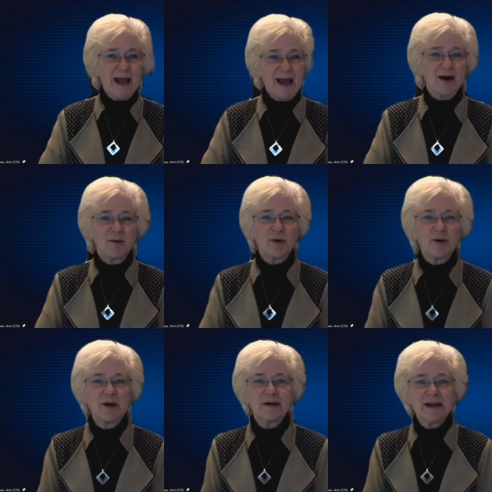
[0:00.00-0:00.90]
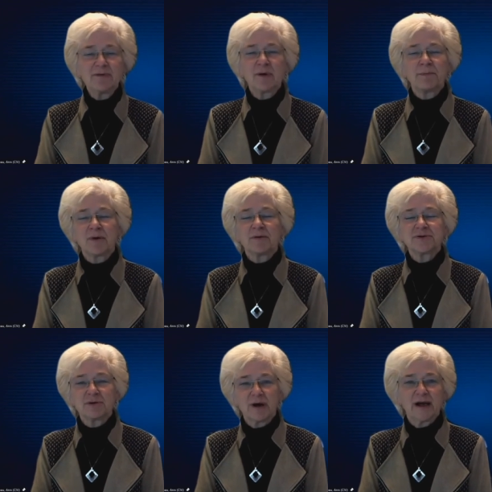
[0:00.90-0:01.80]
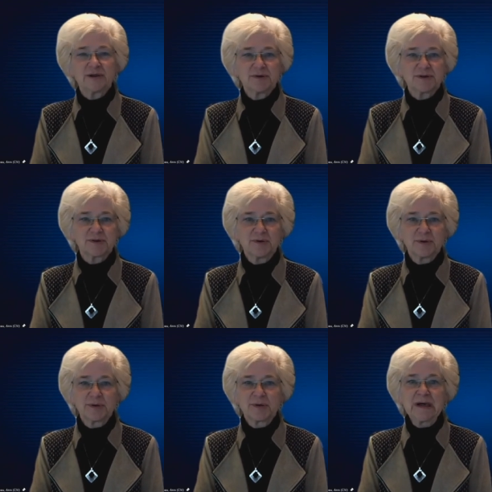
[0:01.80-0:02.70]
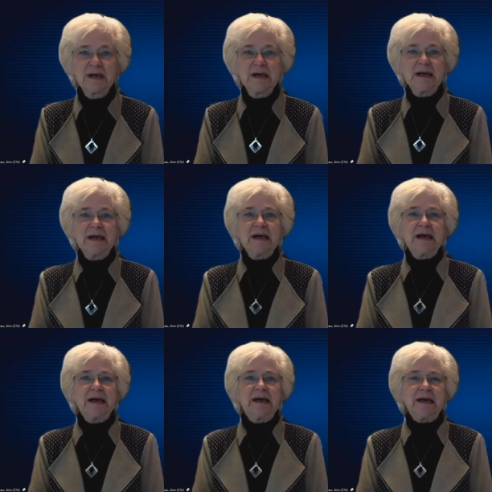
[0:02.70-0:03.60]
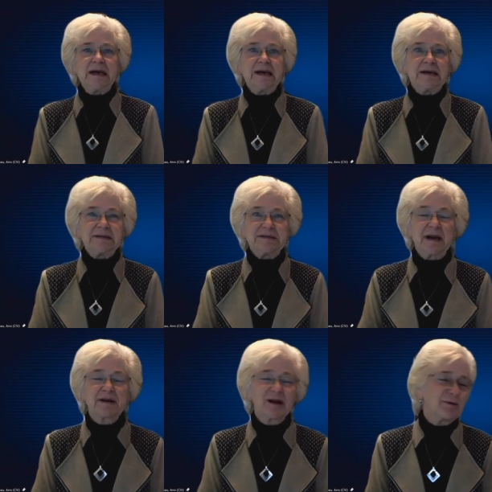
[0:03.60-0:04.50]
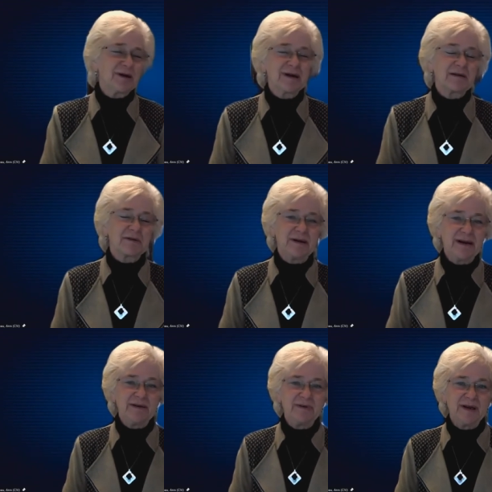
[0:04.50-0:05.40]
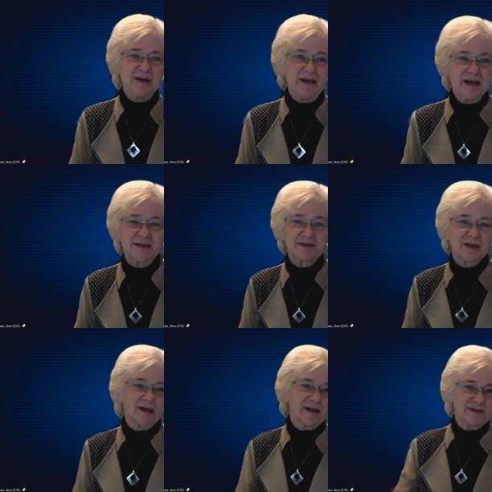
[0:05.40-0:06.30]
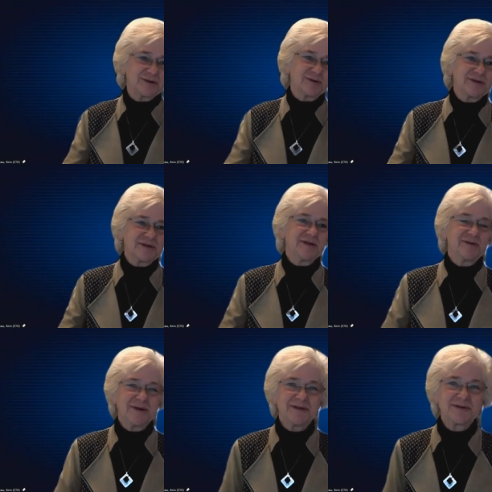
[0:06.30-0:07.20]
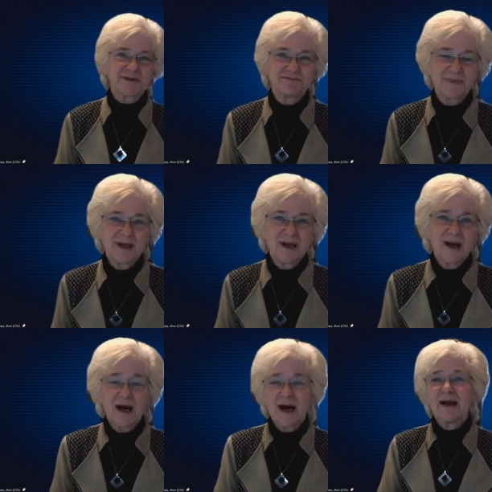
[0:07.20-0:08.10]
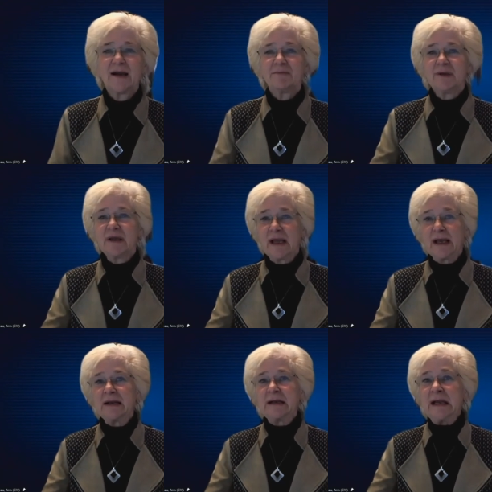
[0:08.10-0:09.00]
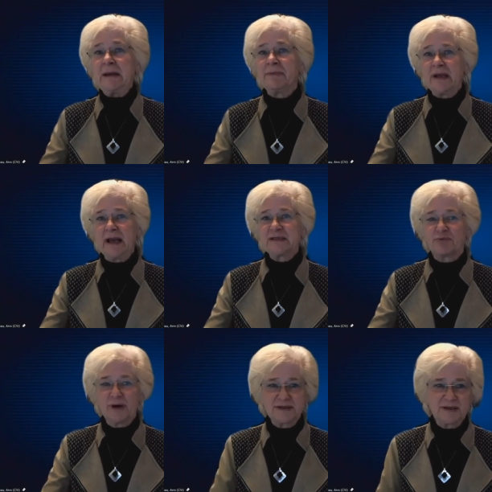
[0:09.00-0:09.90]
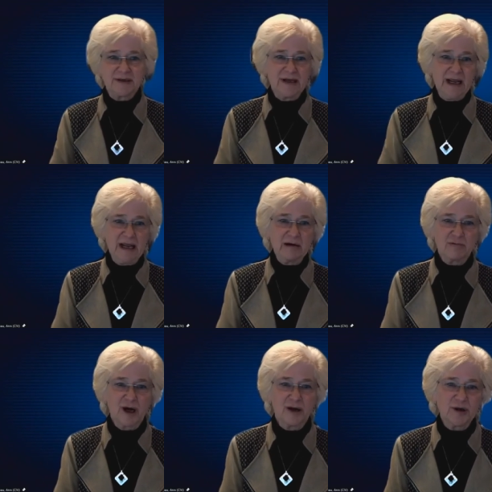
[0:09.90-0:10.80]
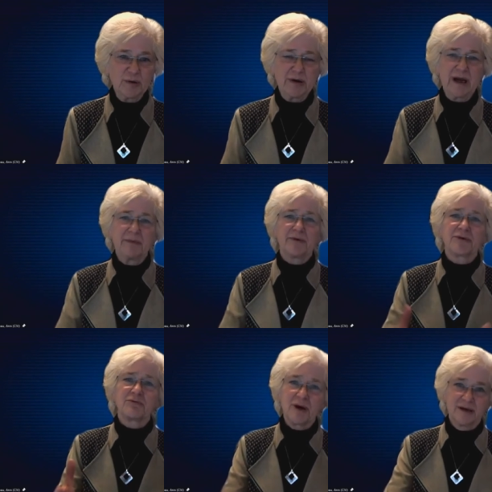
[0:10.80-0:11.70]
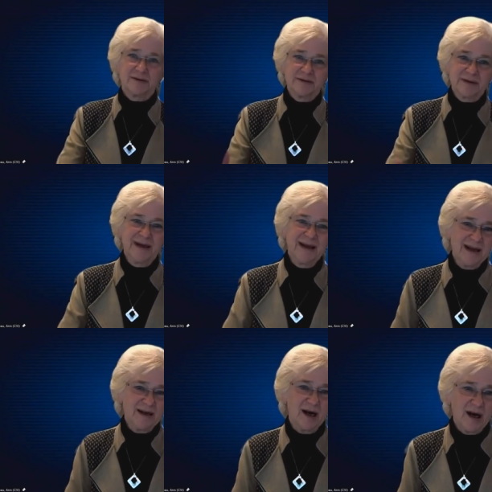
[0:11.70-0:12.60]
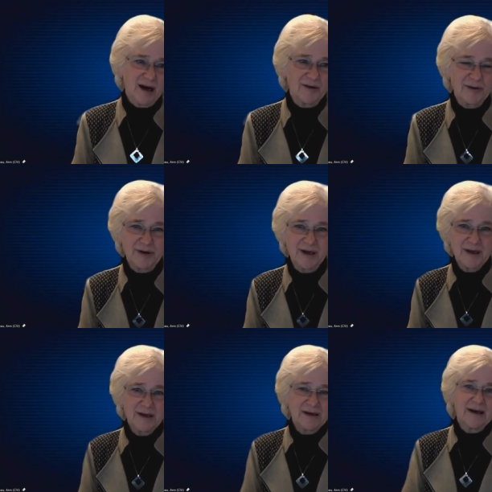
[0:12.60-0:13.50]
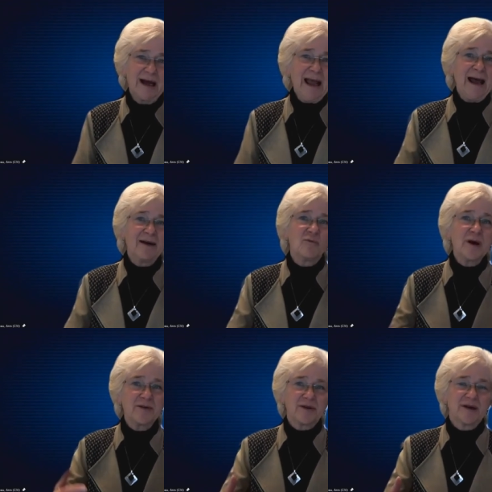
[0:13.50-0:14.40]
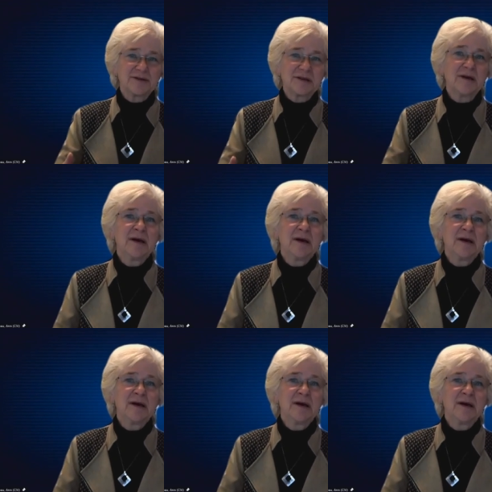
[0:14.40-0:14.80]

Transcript: our Naval Postgraduate School Secretary of the Navy guest lecture series. I am the NPS President Ann Rondeau, and I'm thrilled and honored to have with us